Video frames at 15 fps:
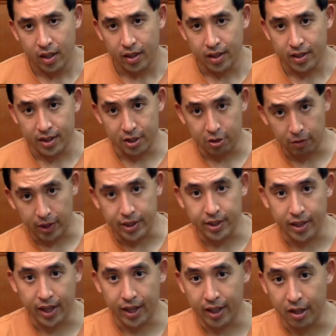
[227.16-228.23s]
the
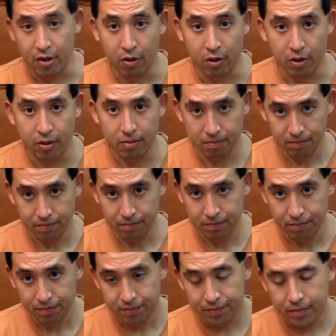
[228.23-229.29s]
situation at Henoko,
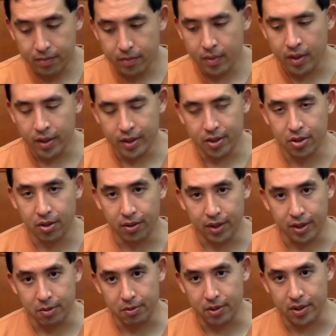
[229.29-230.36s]
So
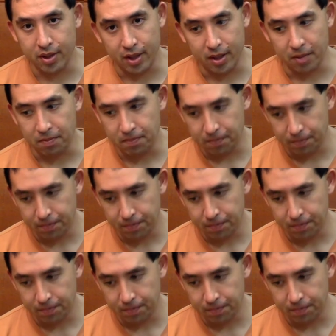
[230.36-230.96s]
this was a